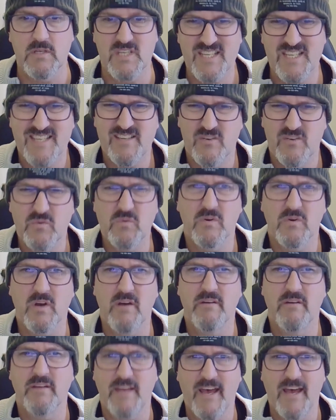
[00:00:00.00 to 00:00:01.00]
you're still
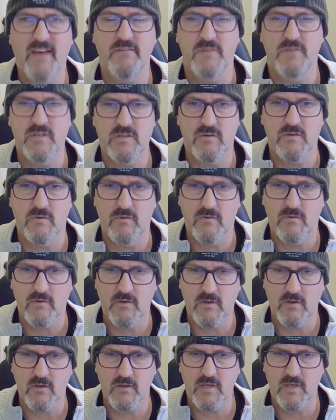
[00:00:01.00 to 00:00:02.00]
going to have issues,
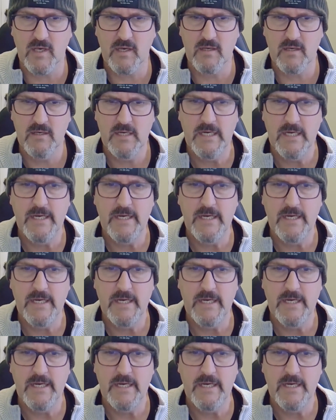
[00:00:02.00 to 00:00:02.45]
okay?